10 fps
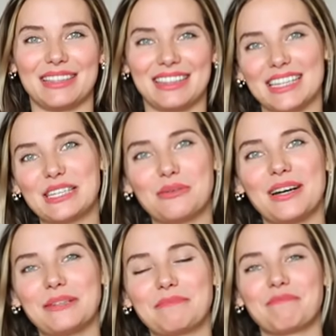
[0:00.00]
but this
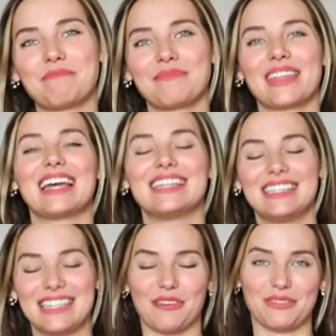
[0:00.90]
one
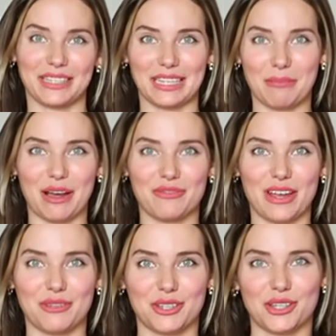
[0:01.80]
definitely my
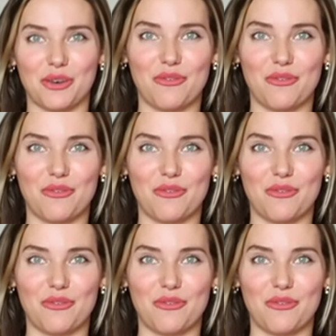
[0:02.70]
favorite so